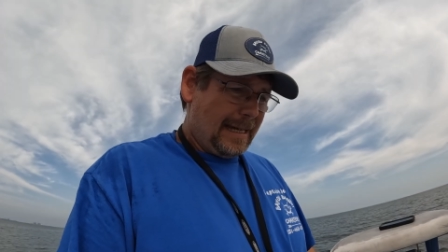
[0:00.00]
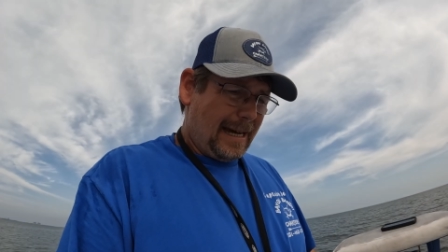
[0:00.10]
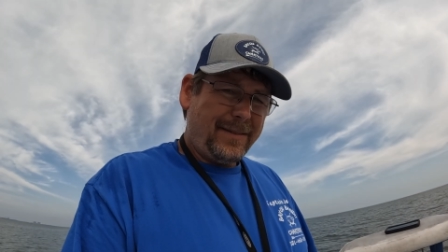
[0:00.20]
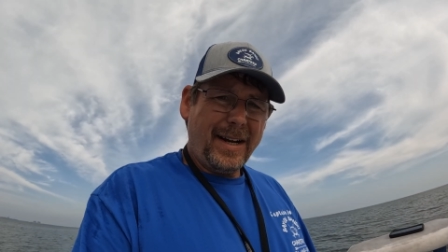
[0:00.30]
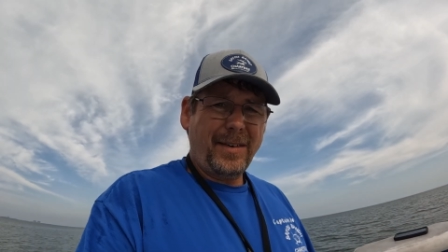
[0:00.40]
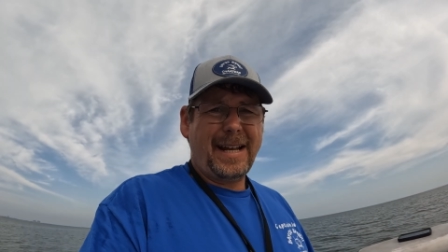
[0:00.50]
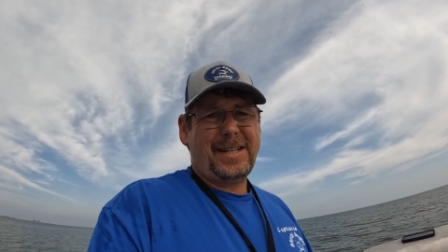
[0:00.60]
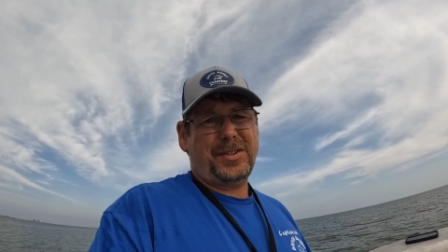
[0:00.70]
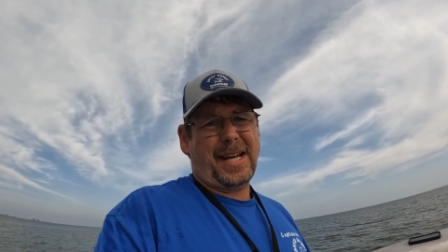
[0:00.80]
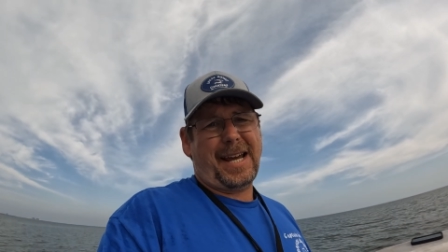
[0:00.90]
I've never
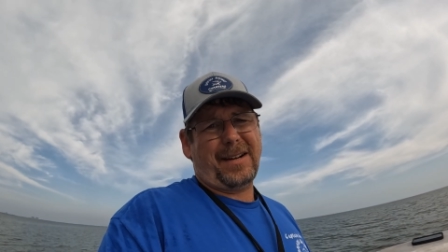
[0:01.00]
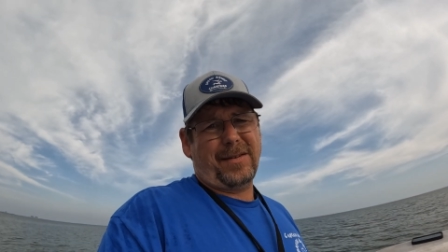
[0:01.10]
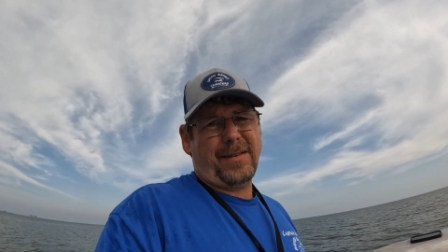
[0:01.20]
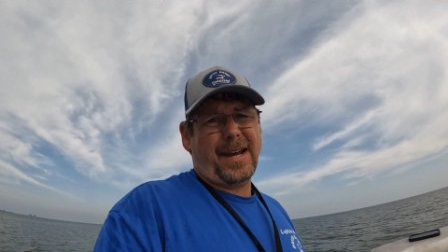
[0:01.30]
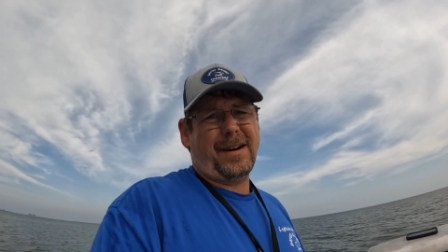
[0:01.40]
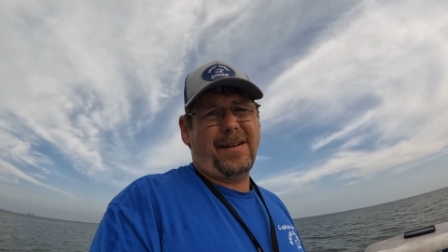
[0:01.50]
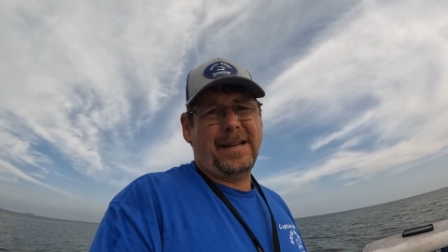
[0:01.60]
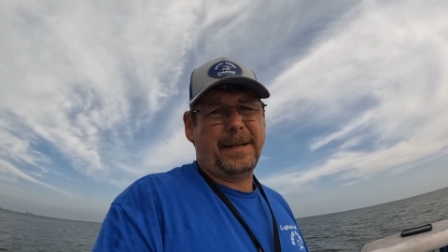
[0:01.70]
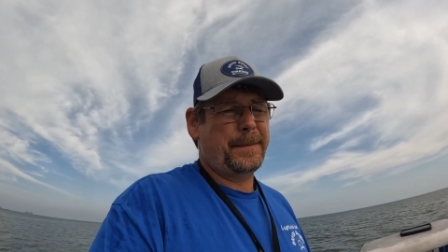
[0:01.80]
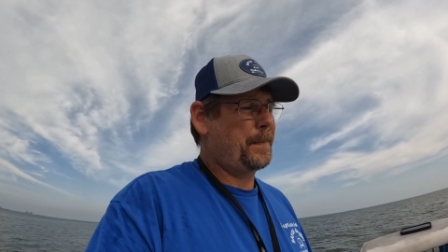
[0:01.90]
ate Jack Crevalle.
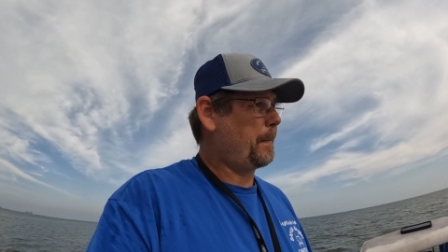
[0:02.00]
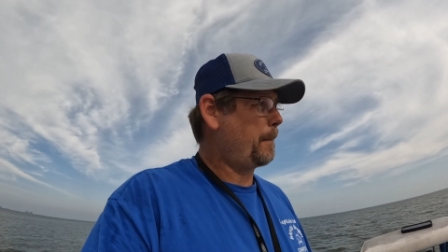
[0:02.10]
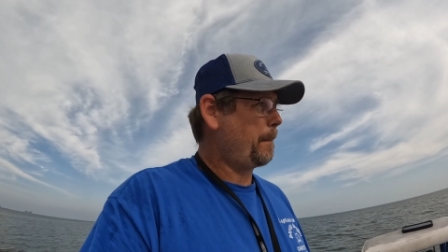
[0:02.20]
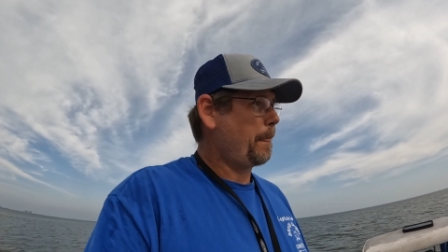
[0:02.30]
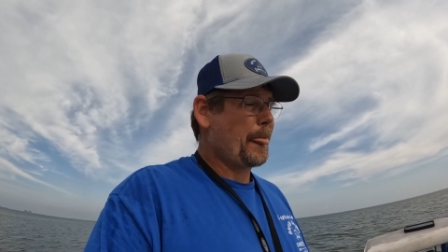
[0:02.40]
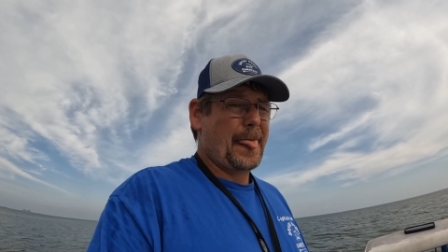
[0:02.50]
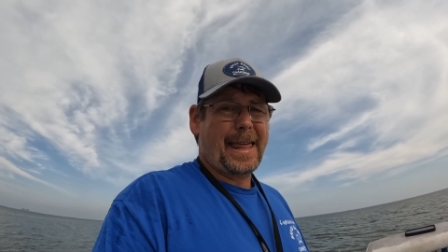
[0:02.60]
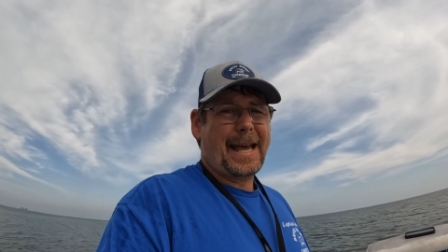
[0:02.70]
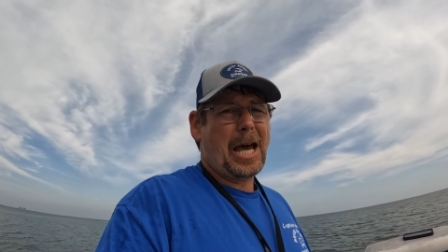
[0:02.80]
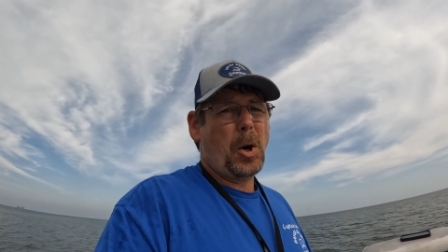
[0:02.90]

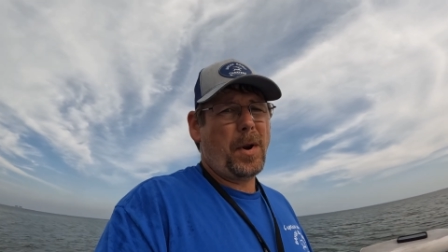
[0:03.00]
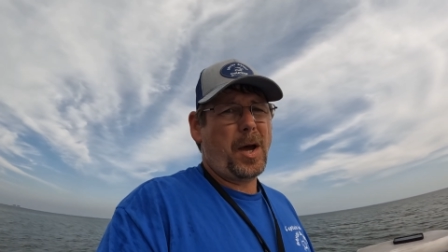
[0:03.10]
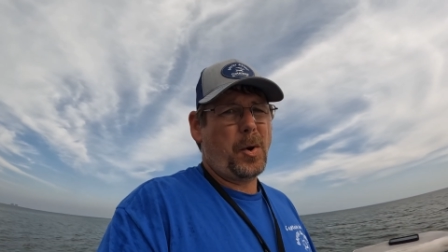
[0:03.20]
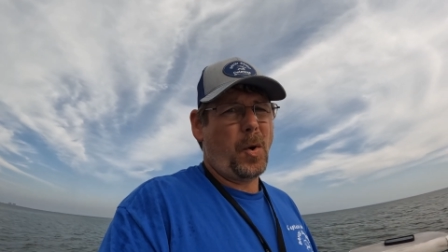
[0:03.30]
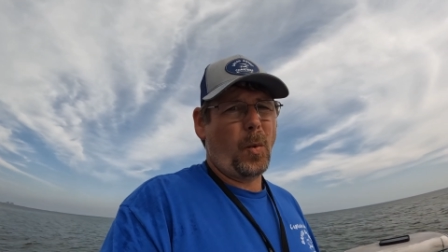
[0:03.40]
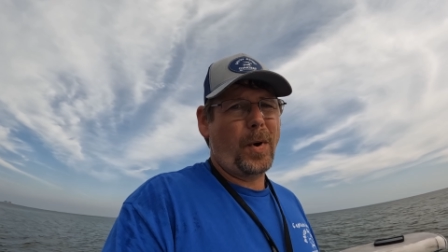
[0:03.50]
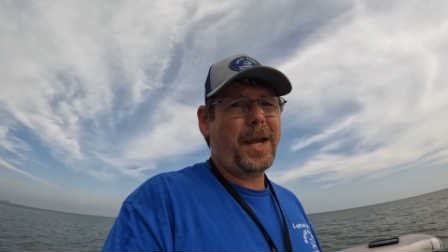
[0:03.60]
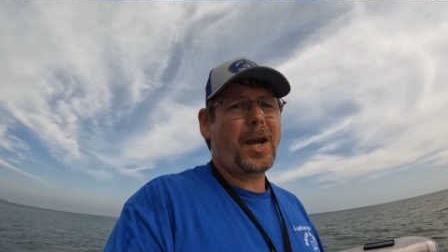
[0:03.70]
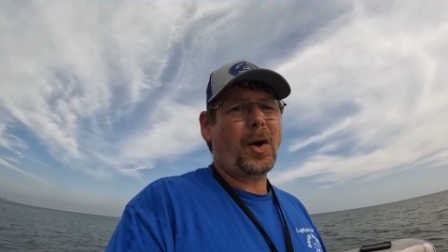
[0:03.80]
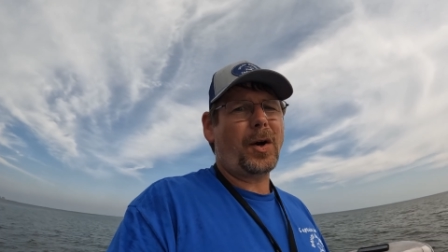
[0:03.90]
I don't know.
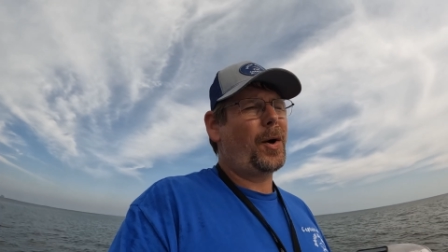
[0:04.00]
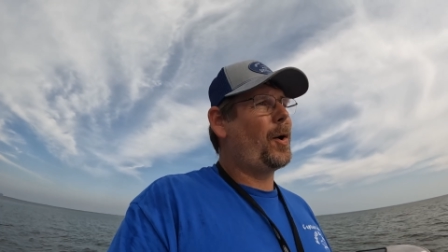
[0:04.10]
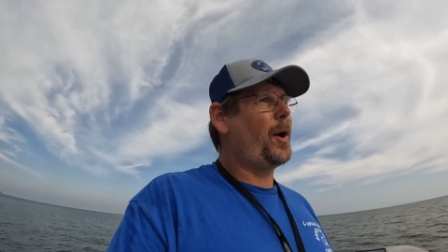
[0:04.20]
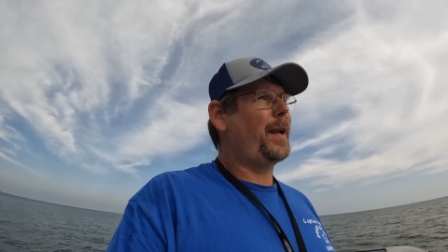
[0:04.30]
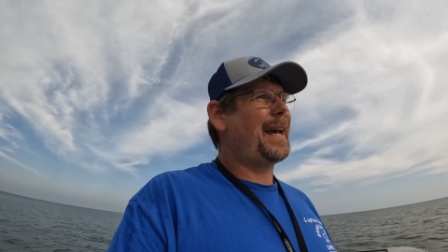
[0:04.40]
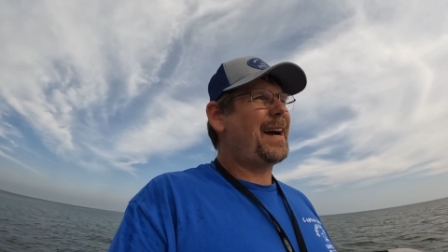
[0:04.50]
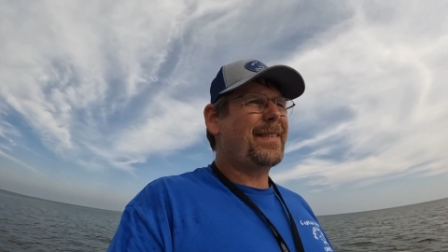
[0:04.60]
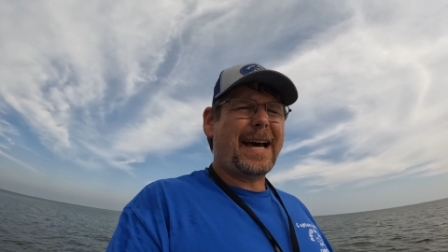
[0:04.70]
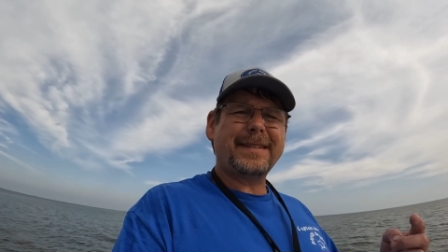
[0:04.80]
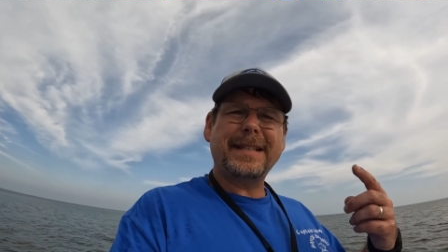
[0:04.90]
We are going, I've
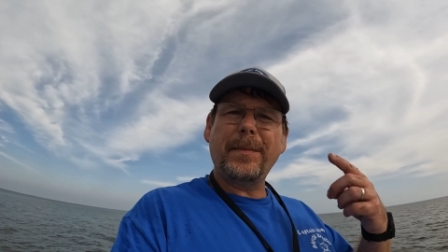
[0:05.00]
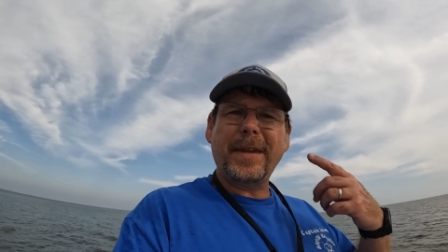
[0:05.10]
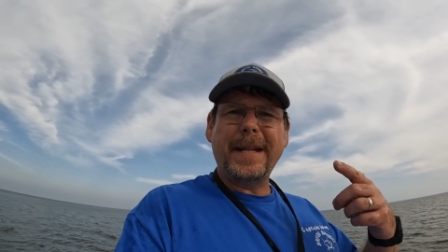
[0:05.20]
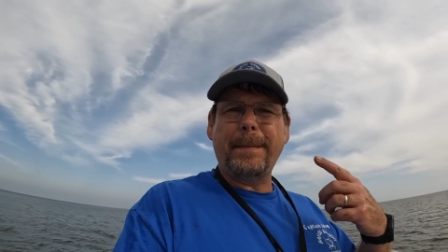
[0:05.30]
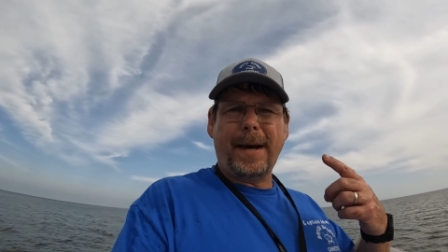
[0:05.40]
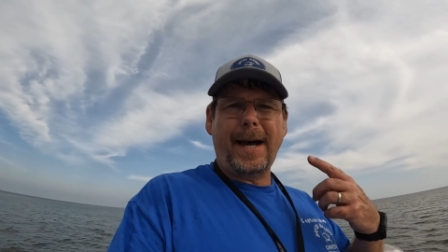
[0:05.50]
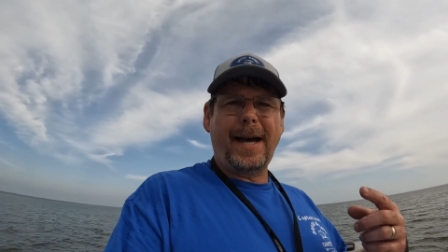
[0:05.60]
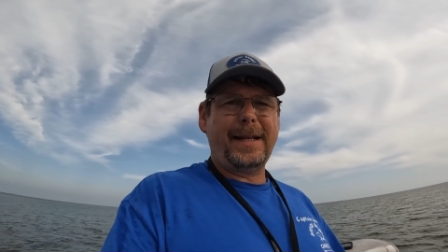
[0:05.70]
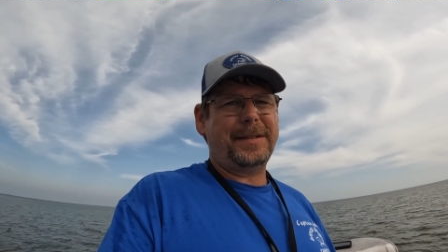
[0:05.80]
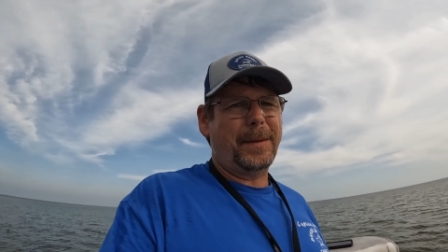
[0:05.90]
got something in
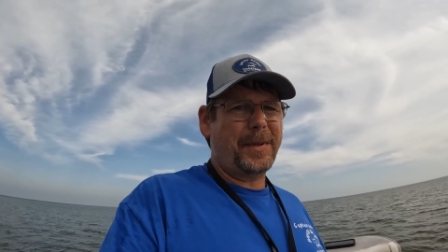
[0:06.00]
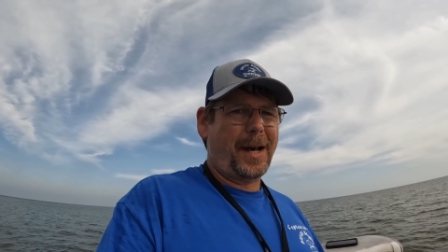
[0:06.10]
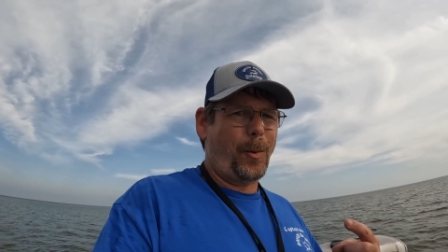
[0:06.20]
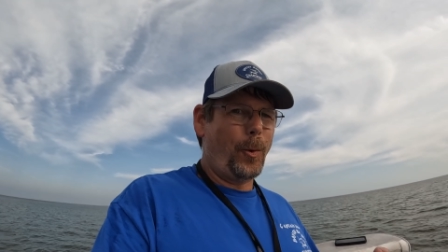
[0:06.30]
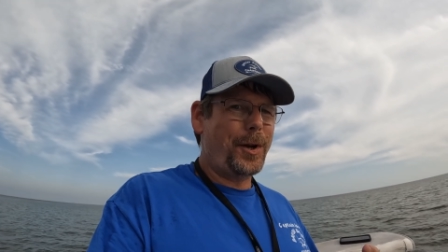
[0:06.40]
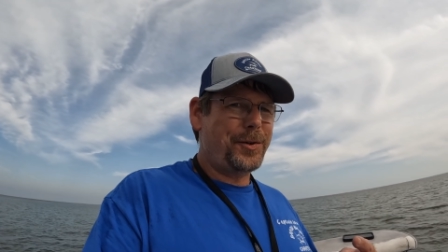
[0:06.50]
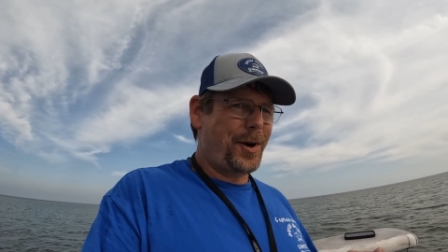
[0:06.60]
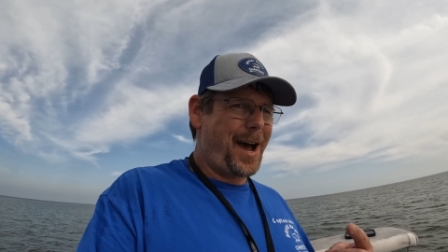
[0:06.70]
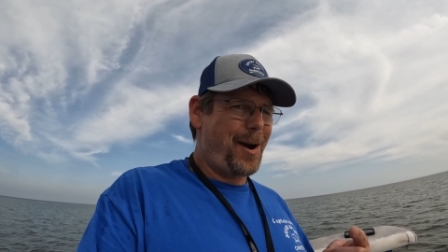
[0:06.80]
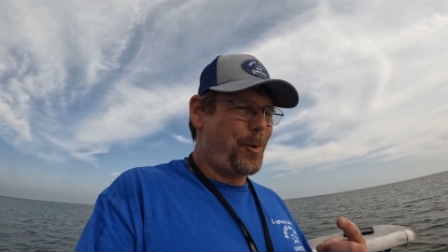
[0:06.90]
mind, something I want to
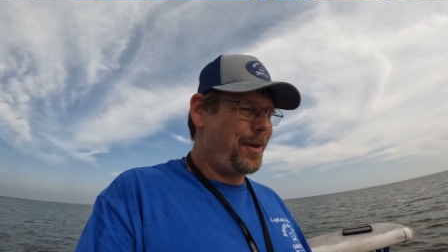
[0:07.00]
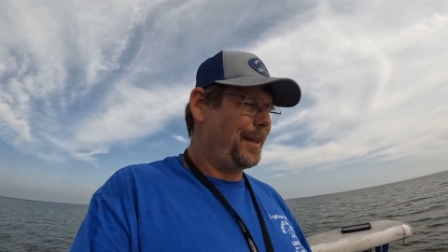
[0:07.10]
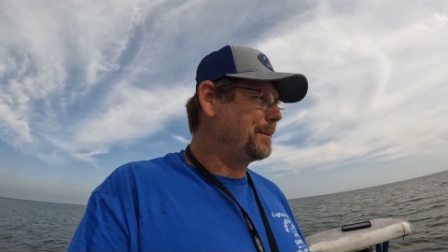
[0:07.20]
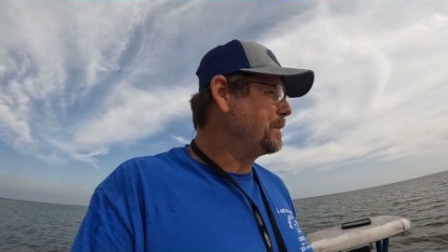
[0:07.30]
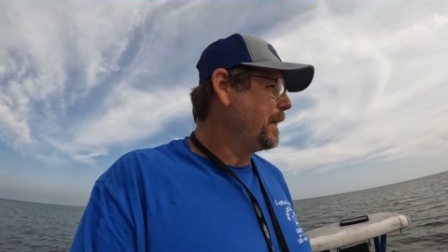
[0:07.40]
try with it.